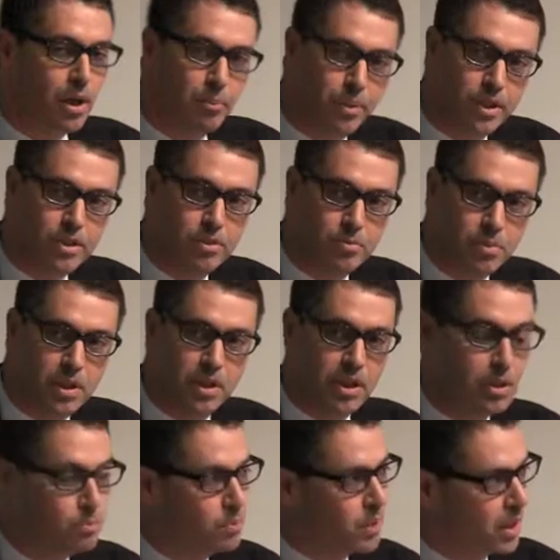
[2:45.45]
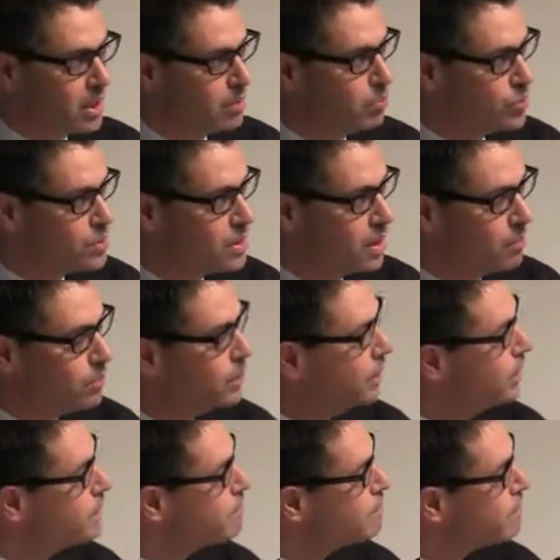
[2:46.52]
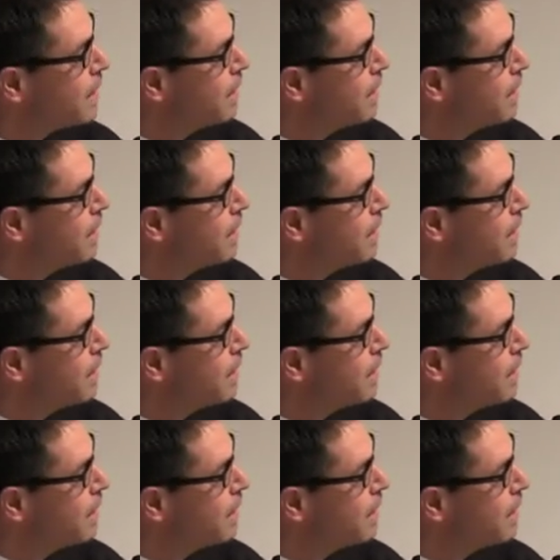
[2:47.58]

company to be a, kib a kibbutz company.